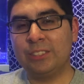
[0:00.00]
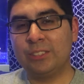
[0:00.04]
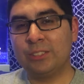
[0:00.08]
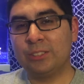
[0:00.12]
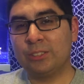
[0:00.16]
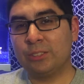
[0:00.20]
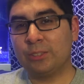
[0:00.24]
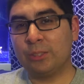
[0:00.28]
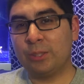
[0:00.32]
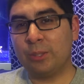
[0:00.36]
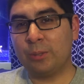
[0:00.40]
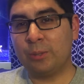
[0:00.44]

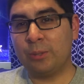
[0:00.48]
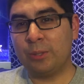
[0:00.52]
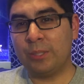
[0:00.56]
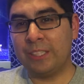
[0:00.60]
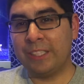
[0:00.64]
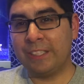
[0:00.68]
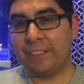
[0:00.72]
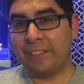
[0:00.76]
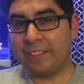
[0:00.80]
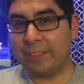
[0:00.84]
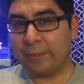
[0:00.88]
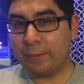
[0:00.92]
So
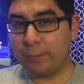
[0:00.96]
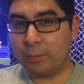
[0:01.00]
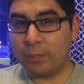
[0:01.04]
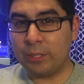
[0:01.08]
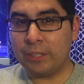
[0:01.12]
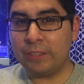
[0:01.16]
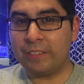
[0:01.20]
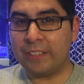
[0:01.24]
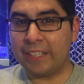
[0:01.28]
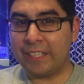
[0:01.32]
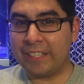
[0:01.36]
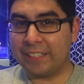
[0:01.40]
if they would
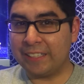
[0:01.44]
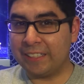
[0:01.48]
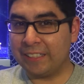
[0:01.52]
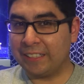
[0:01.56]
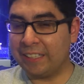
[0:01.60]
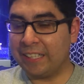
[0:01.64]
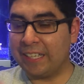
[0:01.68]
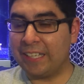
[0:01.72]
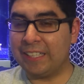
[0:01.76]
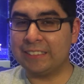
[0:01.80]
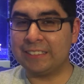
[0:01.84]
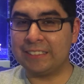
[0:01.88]
have had a
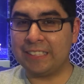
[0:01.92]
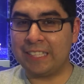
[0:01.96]
glass